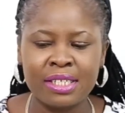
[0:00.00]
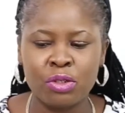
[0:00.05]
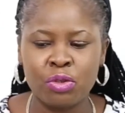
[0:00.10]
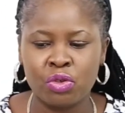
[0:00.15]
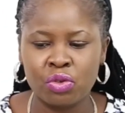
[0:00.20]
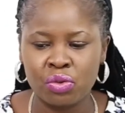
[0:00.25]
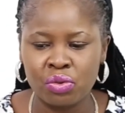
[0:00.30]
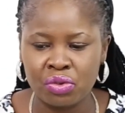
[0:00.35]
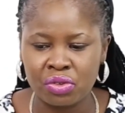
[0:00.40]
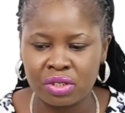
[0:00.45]

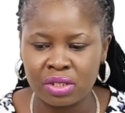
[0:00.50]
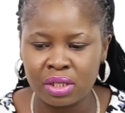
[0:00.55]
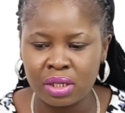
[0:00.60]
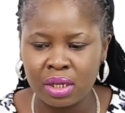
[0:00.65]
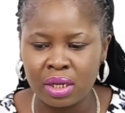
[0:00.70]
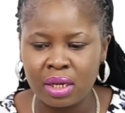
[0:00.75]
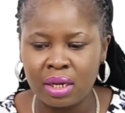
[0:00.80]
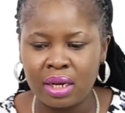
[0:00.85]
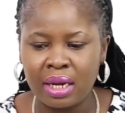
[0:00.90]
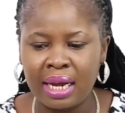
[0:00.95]
juice,
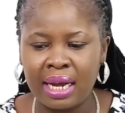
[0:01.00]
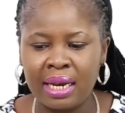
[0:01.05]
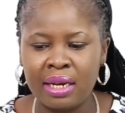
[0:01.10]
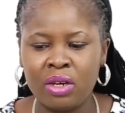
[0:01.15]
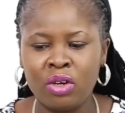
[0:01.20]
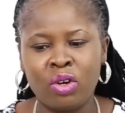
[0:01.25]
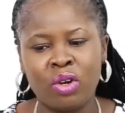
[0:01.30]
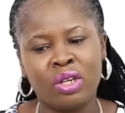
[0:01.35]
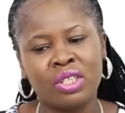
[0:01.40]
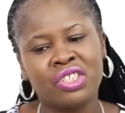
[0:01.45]

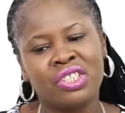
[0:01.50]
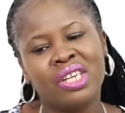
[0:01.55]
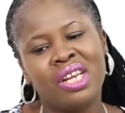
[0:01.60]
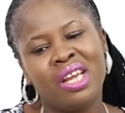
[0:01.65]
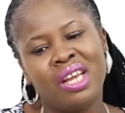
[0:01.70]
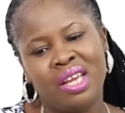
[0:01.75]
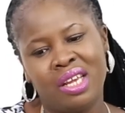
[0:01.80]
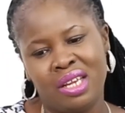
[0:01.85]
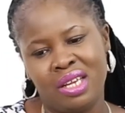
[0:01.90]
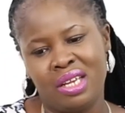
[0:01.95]
and Lush
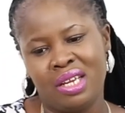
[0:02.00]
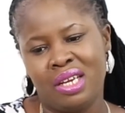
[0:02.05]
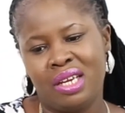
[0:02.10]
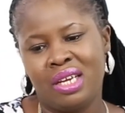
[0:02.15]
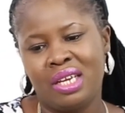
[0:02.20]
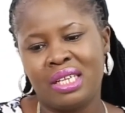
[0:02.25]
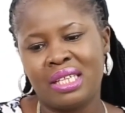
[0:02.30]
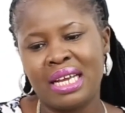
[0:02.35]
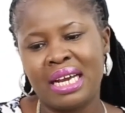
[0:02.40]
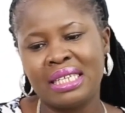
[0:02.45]
Air.
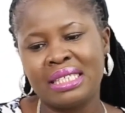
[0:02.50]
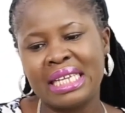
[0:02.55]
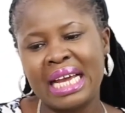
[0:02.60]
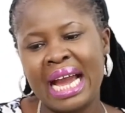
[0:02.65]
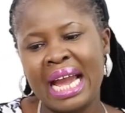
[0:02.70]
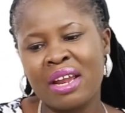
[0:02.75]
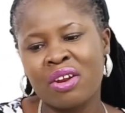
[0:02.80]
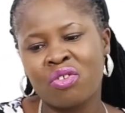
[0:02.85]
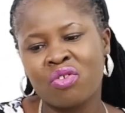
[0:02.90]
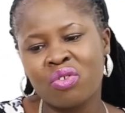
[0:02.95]
It has
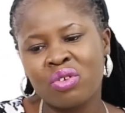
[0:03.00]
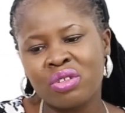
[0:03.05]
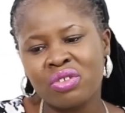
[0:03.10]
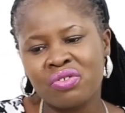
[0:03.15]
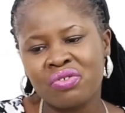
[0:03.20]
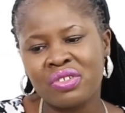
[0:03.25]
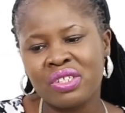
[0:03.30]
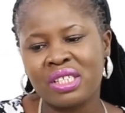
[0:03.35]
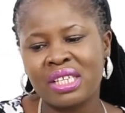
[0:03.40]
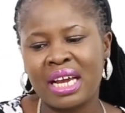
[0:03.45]
high growth
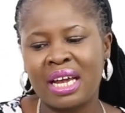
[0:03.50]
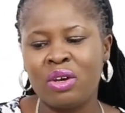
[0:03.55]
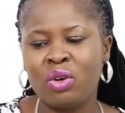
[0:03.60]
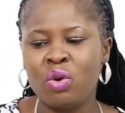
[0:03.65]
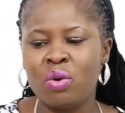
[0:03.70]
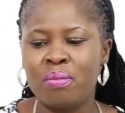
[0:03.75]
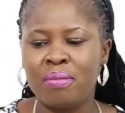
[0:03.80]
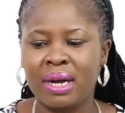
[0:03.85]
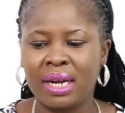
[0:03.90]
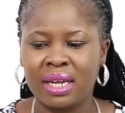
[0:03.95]
rate and
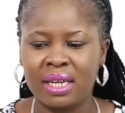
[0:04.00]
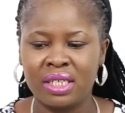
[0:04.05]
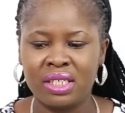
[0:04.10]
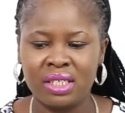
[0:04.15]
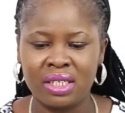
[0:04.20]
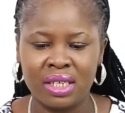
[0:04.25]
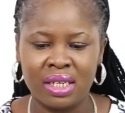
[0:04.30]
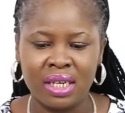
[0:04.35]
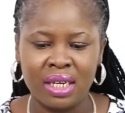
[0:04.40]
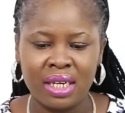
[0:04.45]
low market
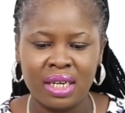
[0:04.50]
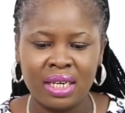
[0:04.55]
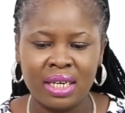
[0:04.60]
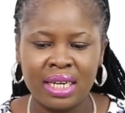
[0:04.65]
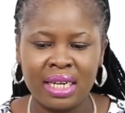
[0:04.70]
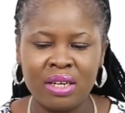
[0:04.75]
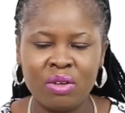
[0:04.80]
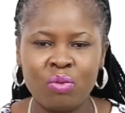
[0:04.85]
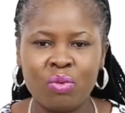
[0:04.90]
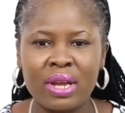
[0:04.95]
share.
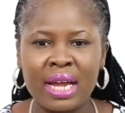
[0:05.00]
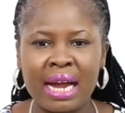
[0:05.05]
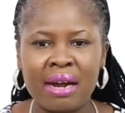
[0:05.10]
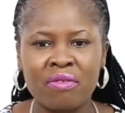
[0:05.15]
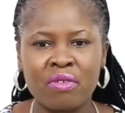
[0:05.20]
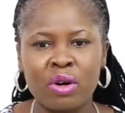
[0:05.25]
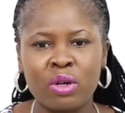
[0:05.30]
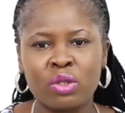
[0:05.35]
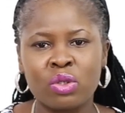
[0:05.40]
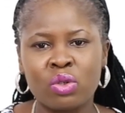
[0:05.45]
Then they
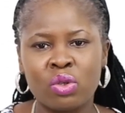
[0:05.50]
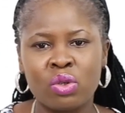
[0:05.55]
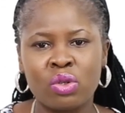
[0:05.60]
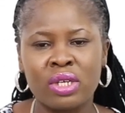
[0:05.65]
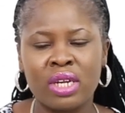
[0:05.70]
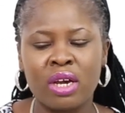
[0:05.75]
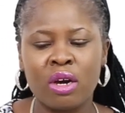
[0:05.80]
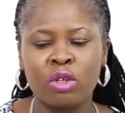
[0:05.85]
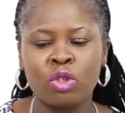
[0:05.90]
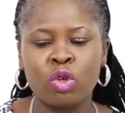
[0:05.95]

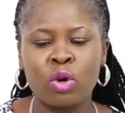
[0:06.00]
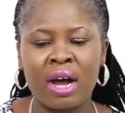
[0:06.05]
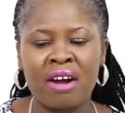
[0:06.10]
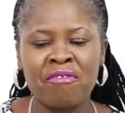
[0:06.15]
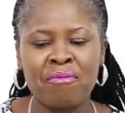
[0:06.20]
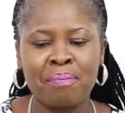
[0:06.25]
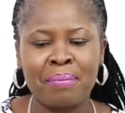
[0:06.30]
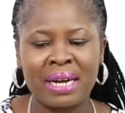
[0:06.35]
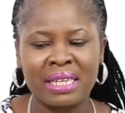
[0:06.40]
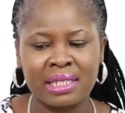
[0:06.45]
also
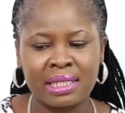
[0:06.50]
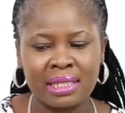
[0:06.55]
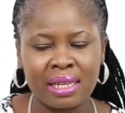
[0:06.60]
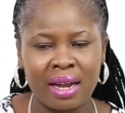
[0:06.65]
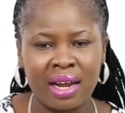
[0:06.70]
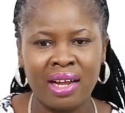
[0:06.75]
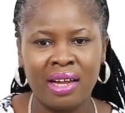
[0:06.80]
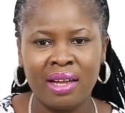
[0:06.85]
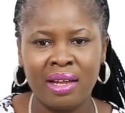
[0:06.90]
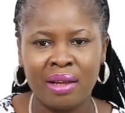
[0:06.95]
have
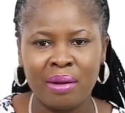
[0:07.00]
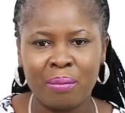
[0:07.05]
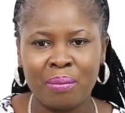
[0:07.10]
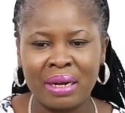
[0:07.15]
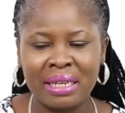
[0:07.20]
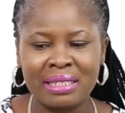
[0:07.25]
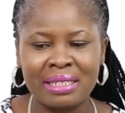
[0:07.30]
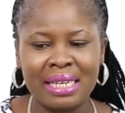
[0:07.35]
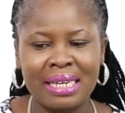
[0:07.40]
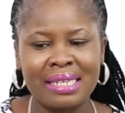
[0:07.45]
pasta
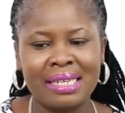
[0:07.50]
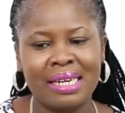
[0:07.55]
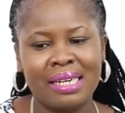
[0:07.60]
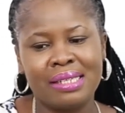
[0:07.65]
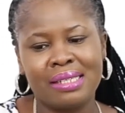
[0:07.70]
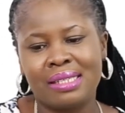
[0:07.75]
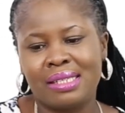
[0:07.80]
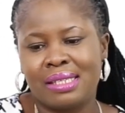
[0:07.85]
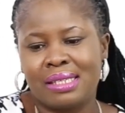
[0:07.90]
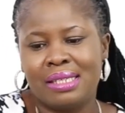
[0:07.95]
pasta
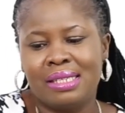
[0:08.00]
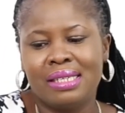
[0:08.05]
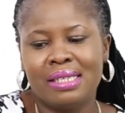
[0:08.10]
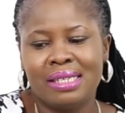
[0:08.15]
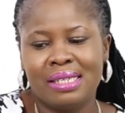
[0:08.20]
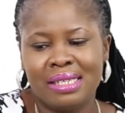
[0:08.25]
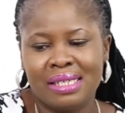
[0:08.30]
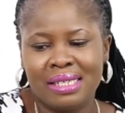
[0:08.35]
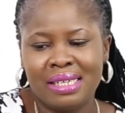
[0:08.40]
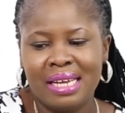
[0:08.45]

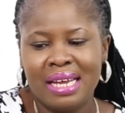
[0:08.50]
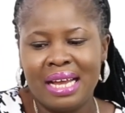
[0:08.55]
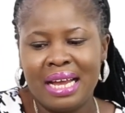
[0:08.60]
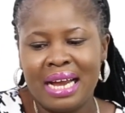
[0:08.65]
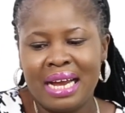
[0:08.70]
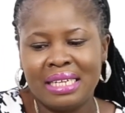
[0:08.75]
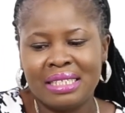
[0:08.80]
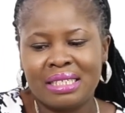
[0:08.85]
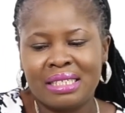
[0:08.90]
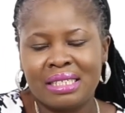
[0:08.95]
that
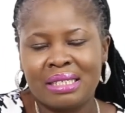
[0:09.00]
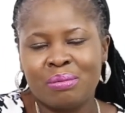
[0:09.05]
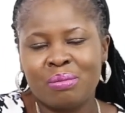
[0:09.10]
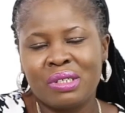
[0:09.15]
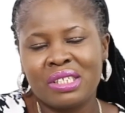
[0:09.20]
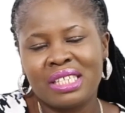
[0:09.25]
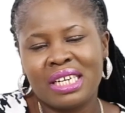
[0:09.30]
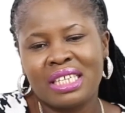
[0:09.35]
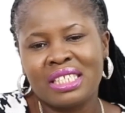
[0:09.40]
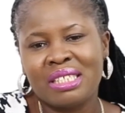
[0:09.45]
as
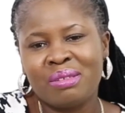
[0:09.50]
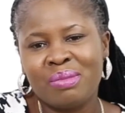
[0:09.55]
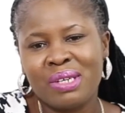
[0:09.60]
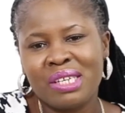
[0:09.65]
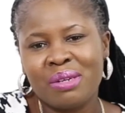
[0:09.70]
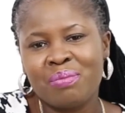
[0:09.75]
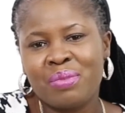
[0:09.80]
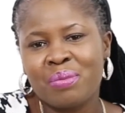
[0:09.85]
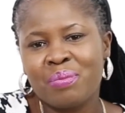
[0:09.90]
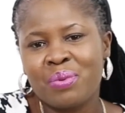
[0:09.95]
much as
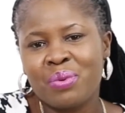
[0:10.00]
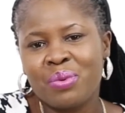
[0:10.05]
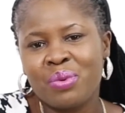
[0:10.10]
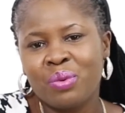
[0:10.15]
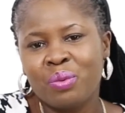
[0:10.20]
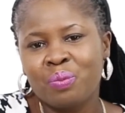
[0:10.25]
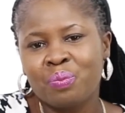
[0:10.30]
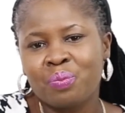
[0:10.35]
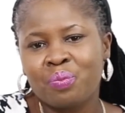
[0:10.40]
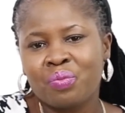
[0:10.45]
many
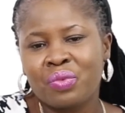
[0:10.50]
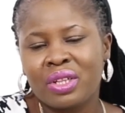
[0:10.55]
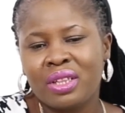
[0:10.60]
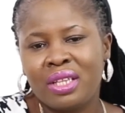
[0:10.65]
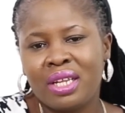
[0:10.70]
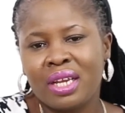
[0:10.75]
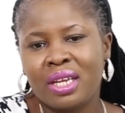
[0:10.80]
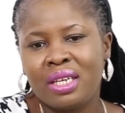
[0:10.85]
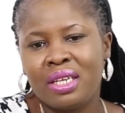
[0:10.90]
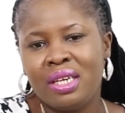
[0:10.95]
people
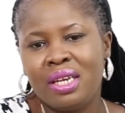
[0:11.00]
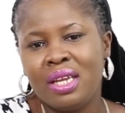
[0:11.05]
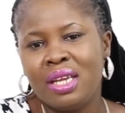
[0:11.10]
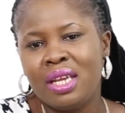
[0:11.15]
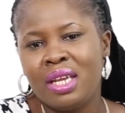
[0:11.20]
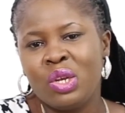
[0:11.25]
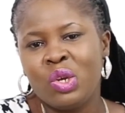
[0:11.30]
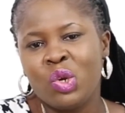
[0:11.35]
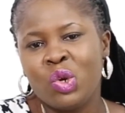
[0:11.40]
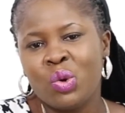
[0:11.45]
take the
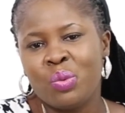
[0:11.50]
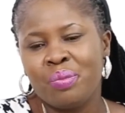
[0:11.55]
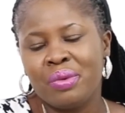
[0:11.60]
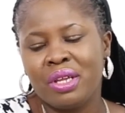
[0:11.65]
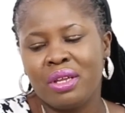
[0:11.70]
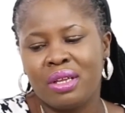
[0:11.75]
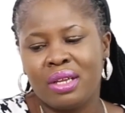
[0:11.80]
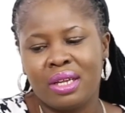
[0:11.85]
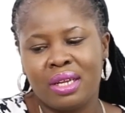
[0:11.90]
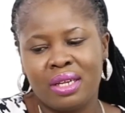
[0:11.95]
Indomie,